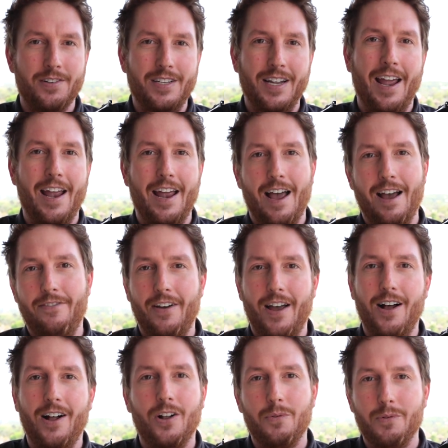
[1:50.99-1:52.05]
to
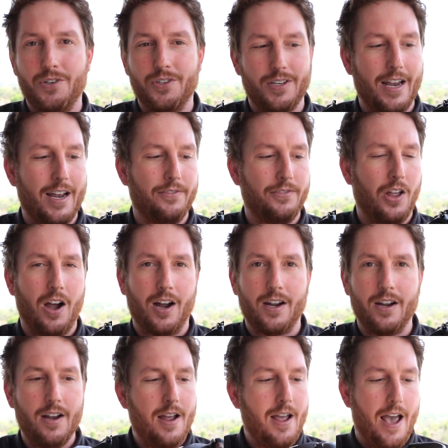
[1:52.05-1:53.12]
AFL, which is AF
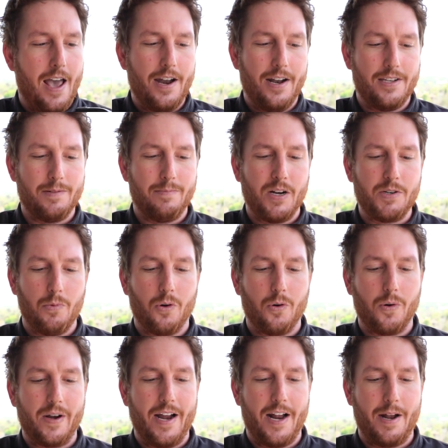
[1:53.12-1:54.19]
lock. And it's a much more
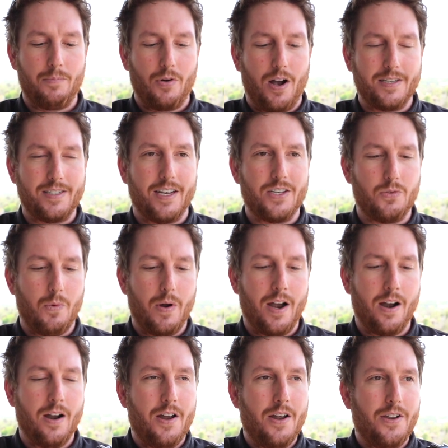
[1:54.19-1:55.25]
organic process
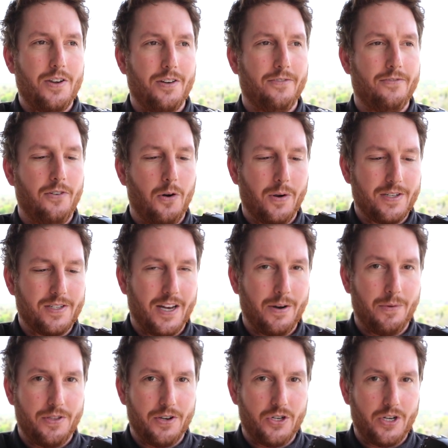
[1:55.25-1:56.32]
where you're focusing
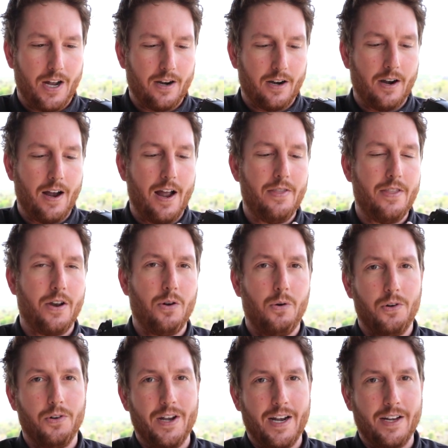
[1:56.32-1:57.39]
with the shutter and then
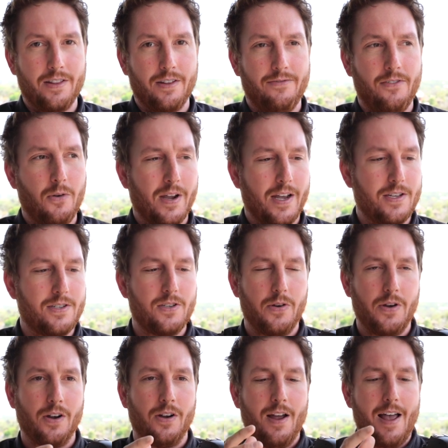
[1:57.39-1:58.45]
holding the focus. So
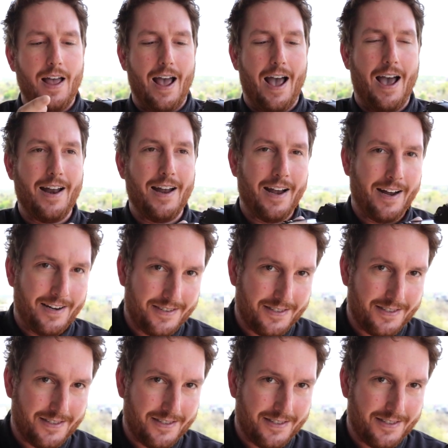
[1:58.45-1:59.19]
you're adding